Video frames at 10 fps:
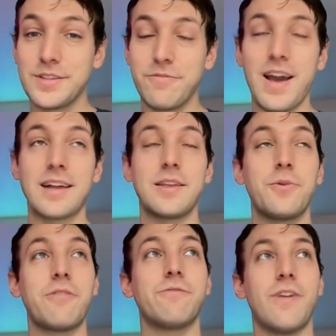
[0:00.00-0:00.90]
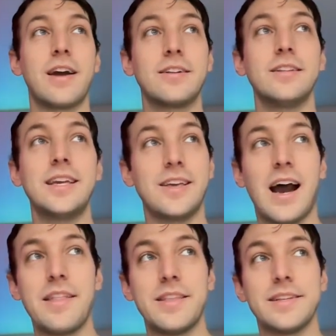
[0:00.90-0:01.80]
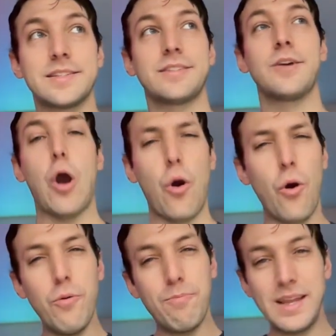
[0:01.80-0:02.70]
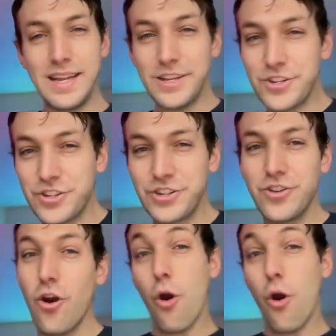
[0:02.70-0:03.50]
The fact that we finally got this openish.